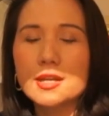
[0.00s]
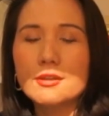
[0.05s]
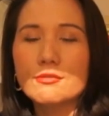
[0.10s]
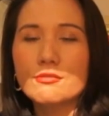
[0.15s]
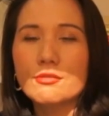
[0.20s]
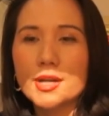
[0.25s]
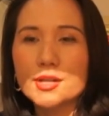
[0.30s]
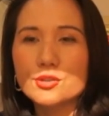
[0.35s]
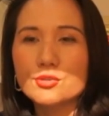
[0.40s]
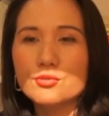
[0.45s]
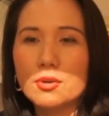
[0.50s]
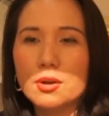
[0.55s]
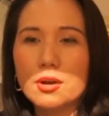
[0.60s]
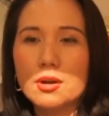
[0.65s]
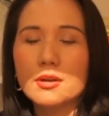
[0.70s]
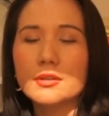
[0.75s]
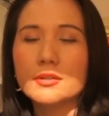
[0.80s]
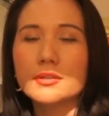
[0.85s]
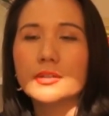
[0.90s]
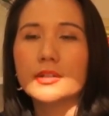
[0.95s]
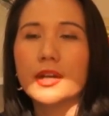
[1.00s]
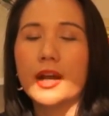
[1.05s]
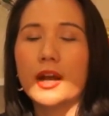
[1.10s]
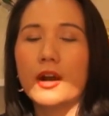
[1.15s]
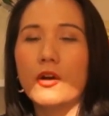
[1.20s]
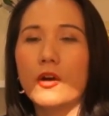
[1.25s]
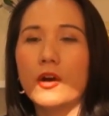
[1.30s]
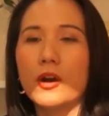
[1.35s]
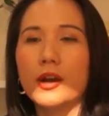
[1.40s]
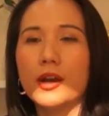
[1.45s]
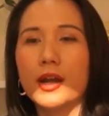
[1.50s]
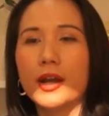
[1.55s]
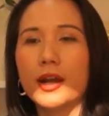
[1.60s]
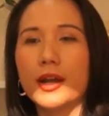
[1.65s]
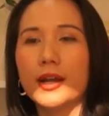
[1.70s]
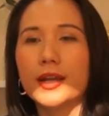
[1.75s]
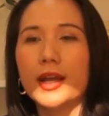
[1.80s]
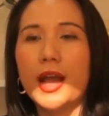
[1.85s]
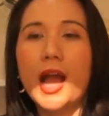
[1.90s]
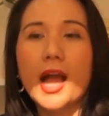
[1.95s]
restaurant or
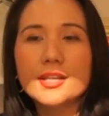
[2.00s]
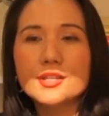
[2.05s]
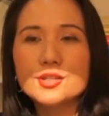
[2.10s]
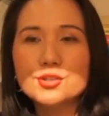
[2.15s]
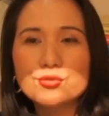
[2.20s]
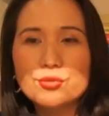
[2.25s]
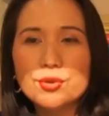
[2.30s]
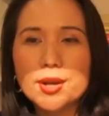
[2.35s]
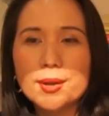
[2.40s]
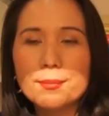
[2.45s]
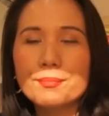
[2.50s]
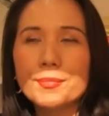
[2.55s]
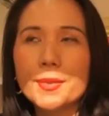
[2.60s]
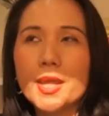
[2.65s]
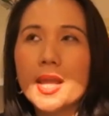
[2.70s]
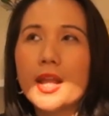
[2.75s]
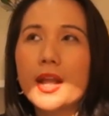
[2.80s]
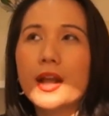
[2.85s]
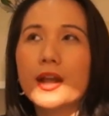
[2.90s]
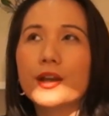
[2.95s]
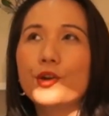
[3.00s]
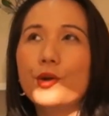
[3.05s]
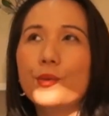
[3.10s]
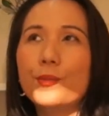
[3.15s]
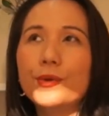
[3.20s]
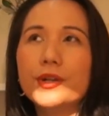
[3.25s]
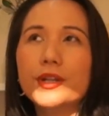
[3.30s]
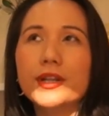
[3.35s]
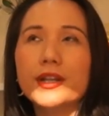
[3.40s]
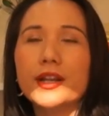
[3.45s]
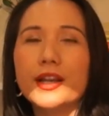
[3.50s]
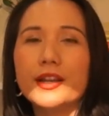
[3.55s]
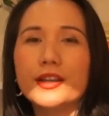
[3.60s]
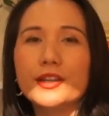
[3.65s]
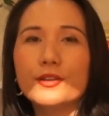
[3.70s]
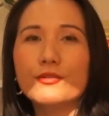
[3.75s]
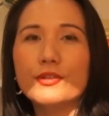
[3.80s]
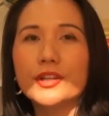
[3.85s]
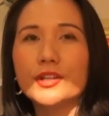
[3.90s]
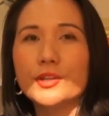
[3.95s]
like ice cream, normally like
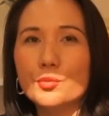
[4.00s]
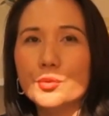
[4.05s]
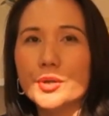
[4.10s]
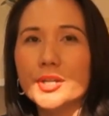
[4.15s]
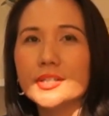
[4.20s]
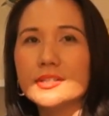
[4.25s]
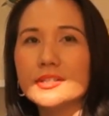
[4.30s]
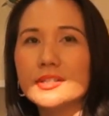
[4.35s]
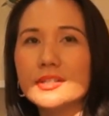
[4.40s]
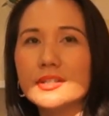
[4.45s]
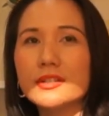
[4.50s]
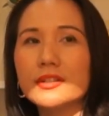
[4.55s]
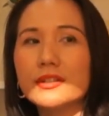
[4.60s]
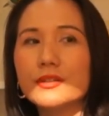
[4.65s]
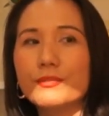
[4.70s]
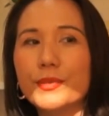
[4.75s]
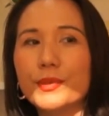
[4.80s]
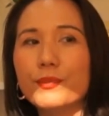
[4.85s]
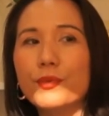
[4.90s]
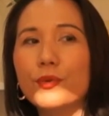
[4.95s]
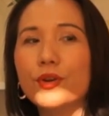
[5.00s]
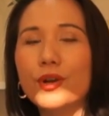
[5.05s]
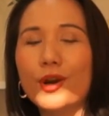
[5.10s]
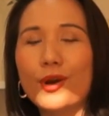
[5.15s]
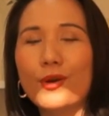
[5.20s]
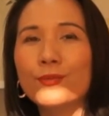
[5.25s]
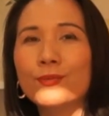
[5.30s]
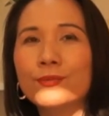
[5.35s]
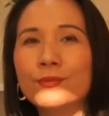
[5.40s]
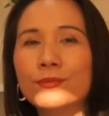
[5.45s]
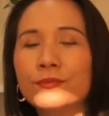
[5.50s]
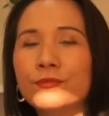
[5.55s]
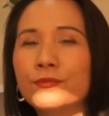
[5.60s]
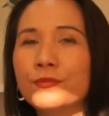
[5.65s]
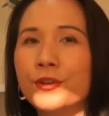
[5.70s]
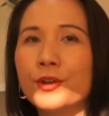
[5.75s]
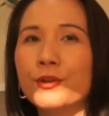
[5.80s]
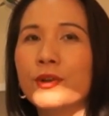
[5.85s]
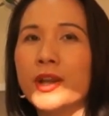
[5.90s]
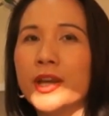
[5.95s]
during the winter, people don't
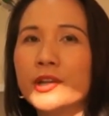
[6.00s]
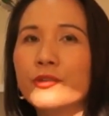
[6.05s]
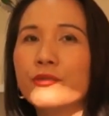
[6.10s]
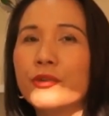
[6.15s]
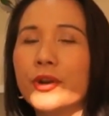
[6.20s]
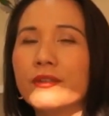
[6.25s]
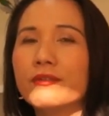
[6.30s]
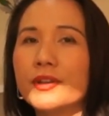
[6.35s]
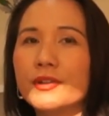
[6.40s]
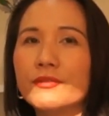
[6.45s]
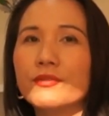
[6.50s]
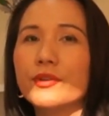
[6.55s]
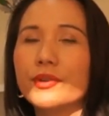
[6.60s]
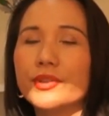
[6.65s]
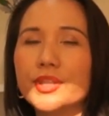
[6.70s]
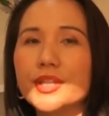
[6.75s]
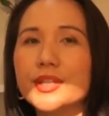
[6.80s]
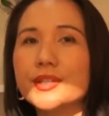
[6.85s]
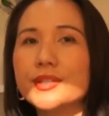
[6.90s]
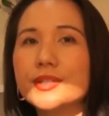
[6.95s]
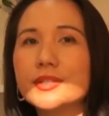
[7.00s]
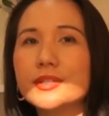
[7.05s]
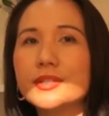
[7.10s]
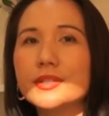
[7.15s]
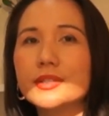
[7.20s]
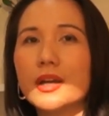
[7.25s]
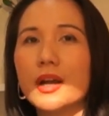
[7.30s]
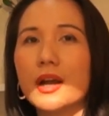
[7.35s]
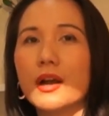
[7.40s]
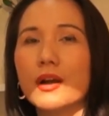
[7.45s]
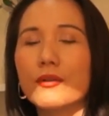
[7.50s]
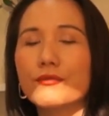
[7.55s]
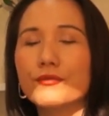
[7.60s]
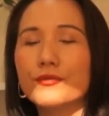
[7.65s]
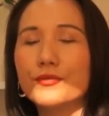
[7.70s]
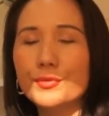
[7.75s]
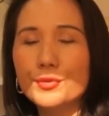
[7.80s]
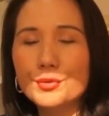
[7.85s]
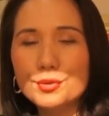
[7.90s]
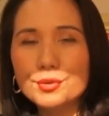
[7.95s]
feel like craving for this
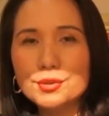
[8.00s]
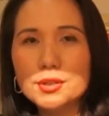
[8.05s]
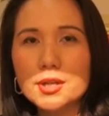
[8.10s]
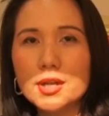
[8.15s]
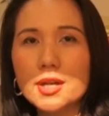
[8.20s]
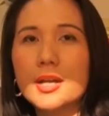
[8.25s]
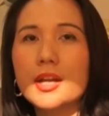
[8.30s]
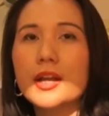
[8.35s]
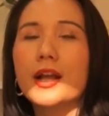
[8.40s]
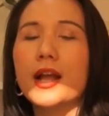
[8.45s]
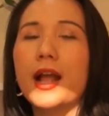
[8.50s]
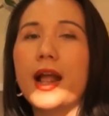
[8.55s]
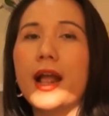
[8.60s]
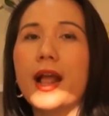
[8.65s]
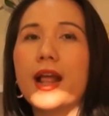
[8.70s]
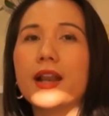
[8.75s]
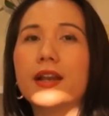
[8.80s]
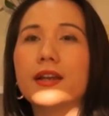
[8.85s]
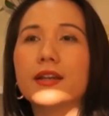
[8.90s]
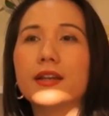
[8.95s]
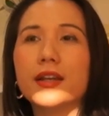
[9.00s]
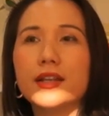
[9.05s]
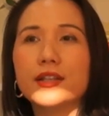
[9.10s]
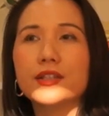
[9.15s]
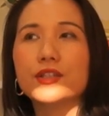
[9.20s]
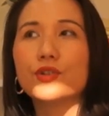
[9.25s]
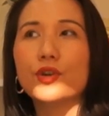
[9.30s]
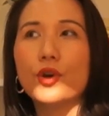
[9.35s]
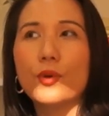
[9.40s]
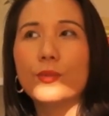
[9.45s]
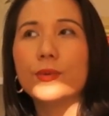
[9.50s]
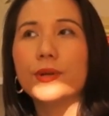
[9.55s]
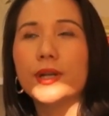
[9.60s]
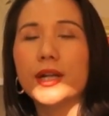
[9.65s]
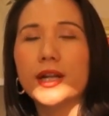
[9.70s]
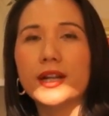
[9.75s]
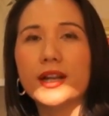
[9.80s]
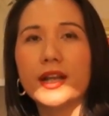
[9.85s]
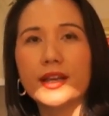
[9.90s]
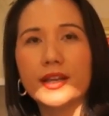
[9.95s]
food, and it's
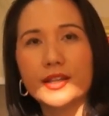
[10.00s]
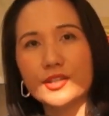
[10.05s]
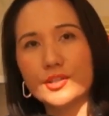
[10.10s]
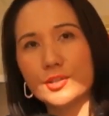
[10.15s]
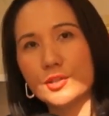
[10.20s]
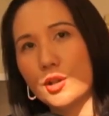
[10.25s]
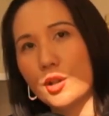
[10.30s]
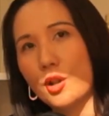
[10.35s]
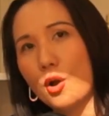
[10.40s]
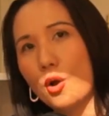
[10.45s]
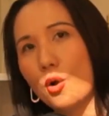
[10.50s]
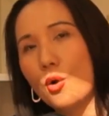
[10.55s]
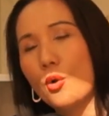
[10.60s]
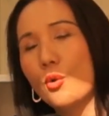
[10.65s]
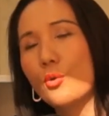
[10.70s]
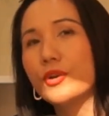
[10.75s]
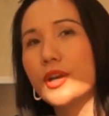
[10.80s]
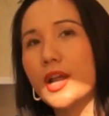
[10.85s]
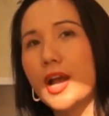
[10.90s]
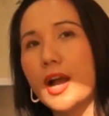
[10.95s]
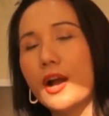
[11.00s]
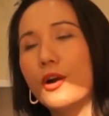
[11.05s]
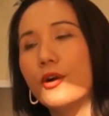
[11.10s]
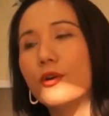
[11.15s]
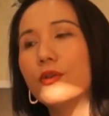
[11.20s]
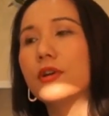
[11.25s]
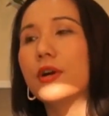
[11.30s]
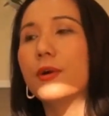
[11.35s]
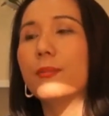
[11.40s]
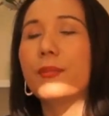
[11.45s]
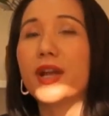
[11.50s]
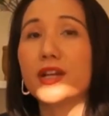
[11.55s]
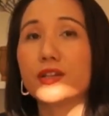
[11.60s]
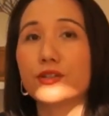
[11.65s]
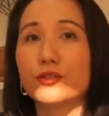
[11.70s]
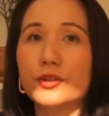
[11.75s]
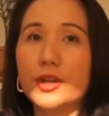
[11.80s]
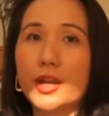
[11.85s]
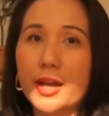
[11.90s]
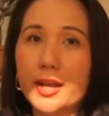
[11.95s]
normally like slow down compared
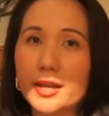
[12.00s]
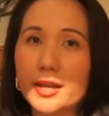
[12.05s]
to like